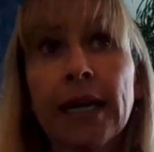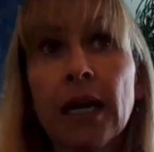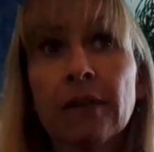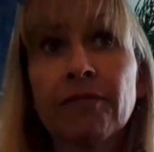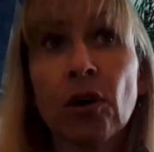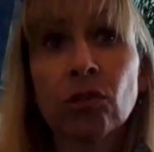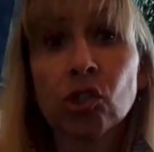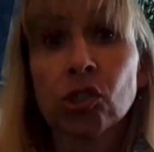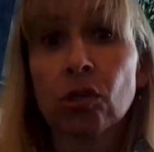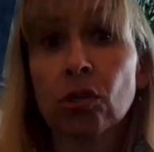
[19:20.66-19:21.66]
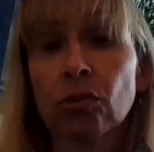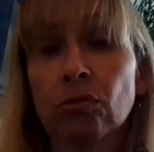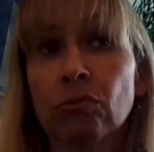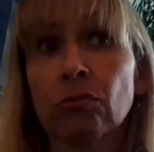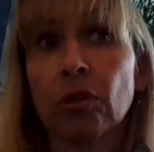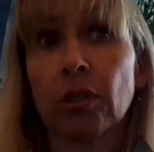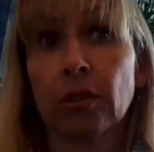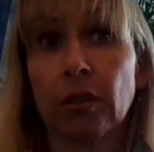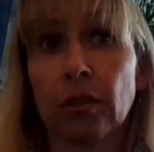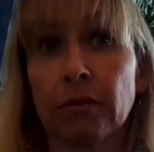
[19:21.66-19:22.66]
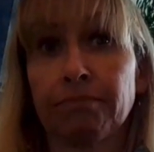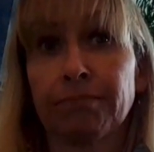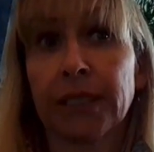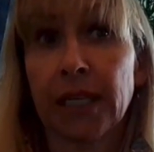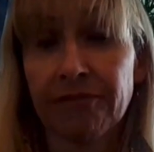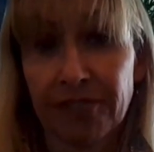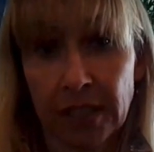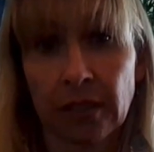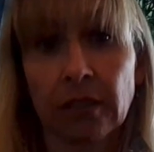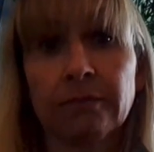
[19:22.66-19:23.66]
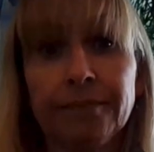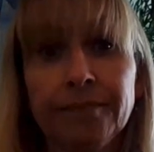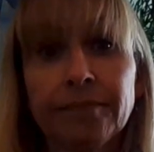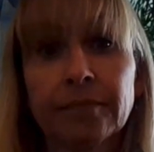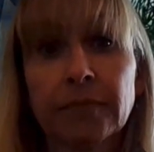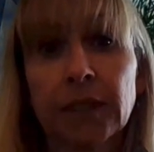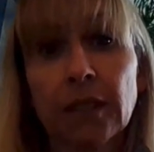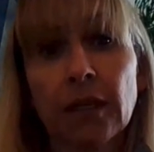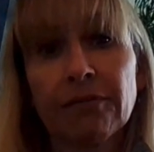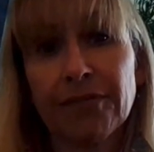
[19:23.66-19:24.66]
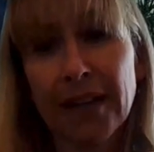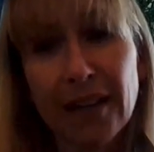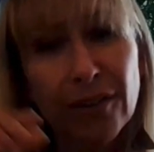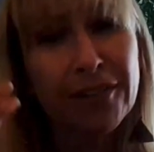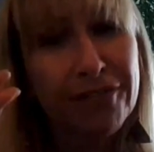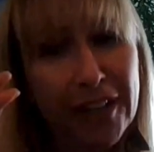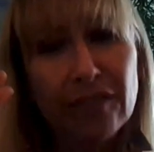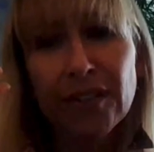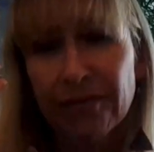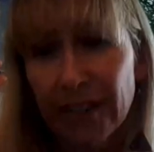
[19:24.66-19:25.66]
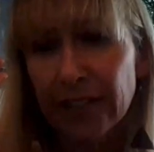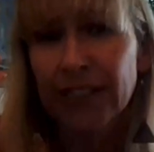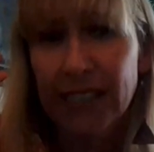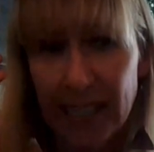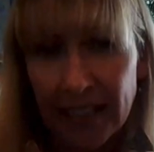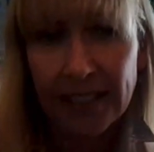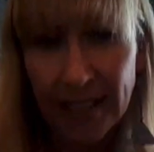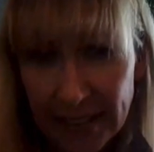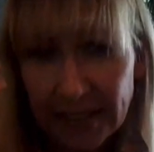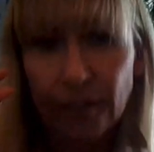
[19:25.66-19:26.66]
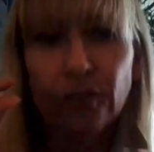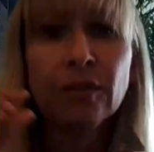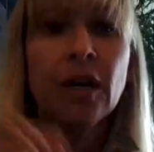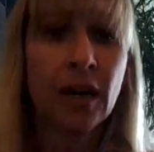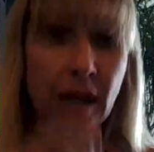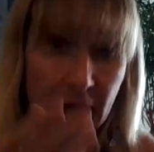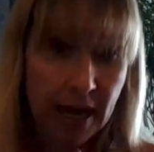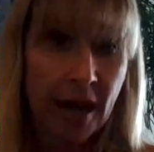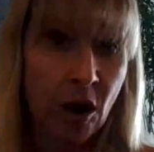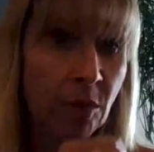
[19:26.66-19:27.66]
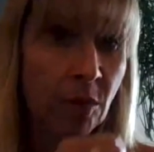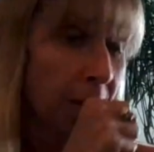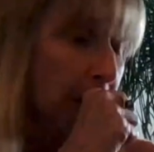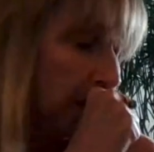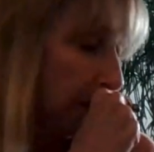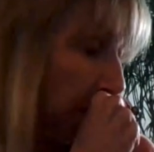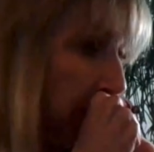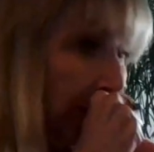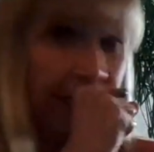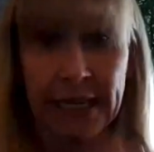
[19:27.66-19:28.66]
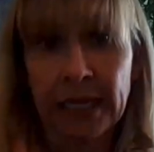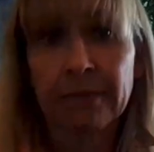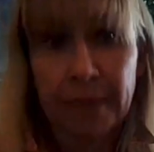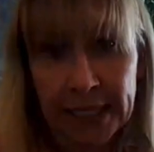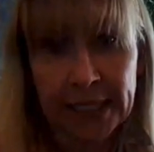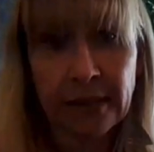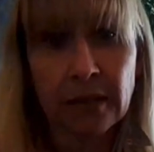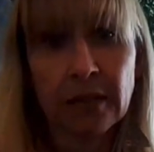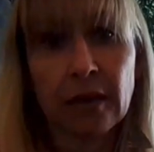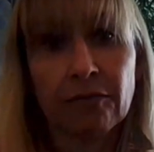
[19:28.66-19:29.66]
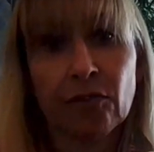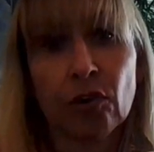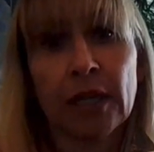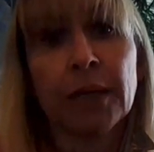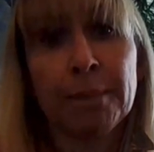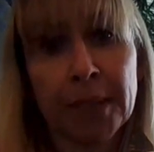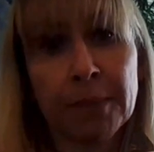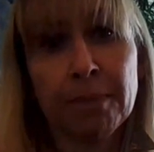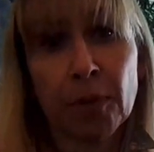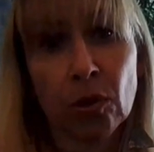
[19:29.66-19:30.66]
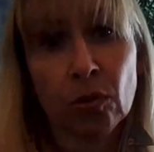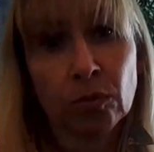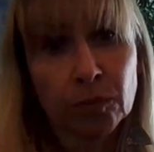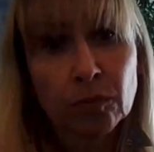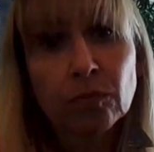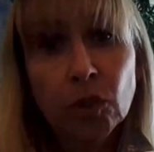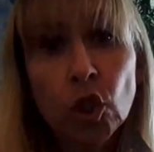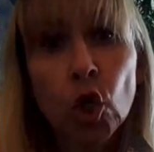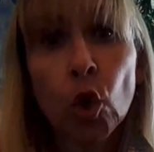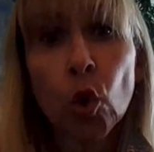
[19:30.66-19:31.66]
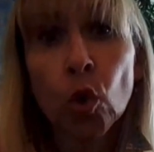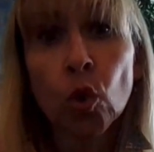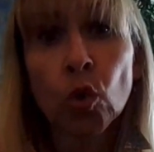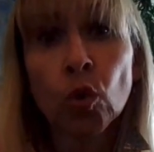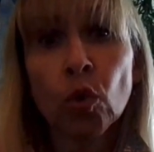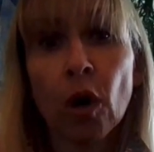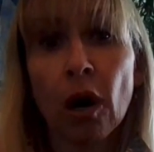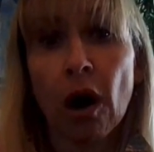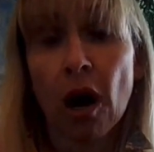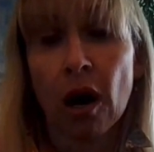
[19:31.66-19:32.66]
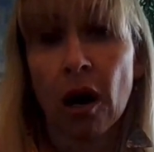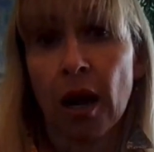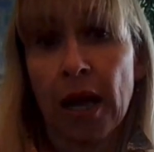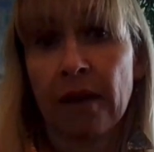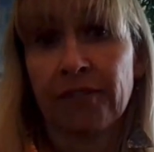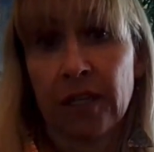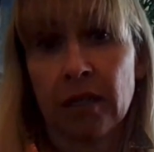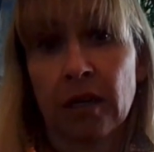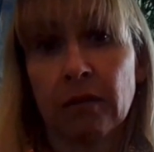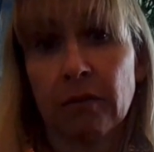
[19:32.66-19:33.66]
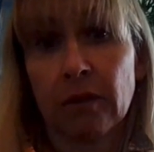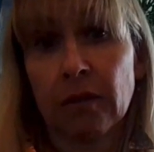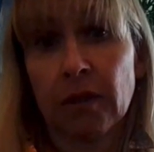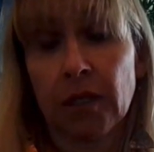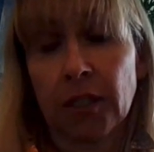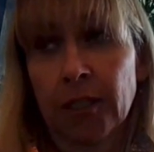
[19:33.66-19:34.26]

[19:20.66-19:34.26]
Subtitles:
They have also given a very, very, very tiny little help in money for the people who have their.